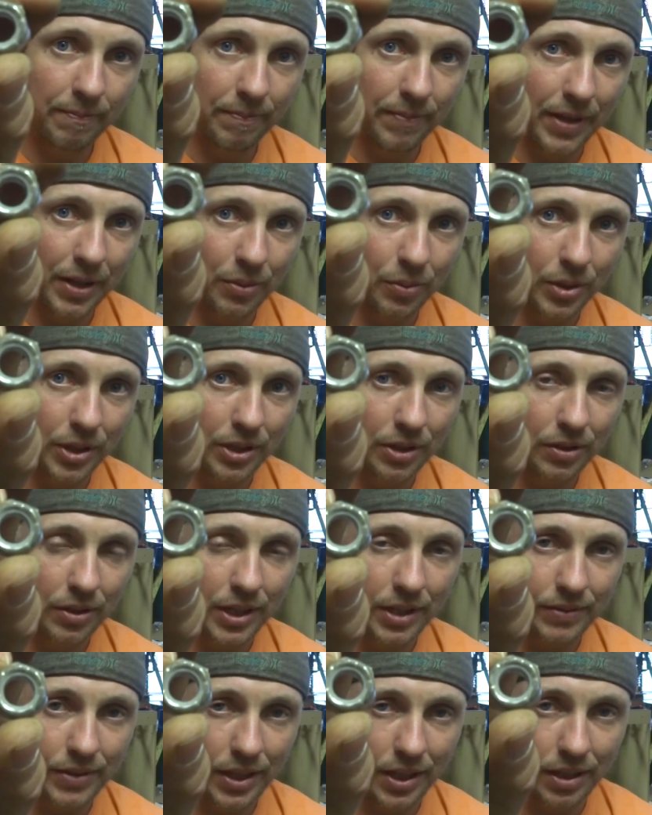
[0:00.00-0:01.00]
That way you don't
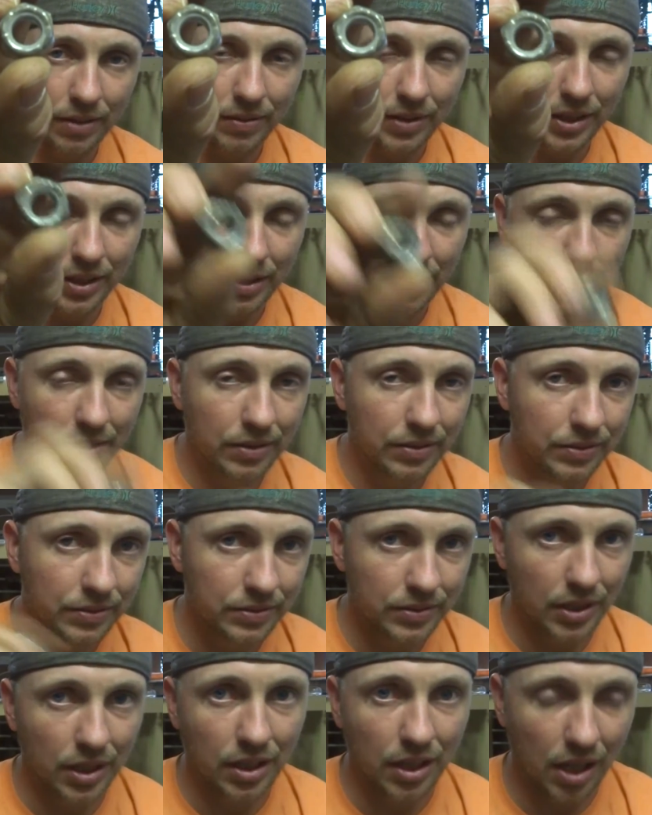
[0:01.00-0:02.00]
have to have a
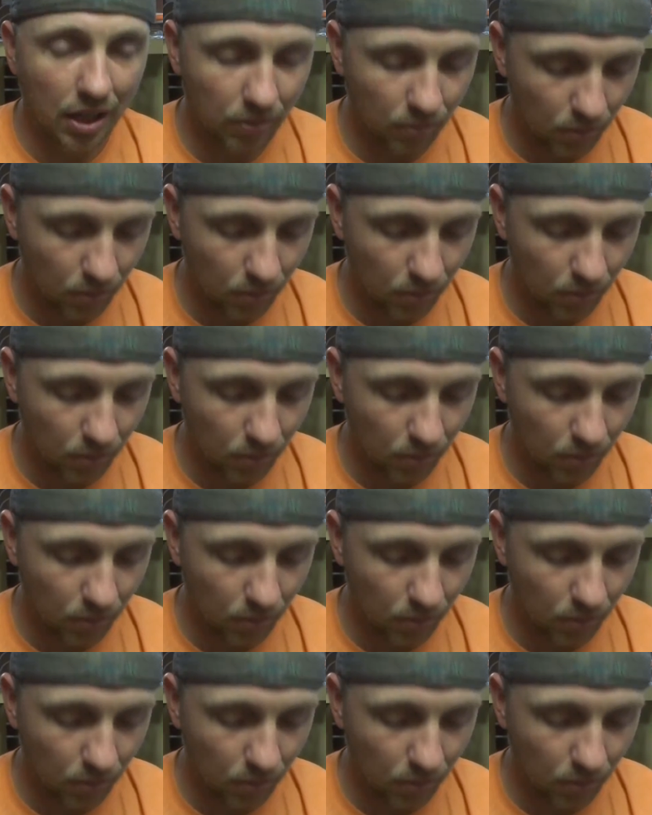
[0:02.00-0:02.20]
lock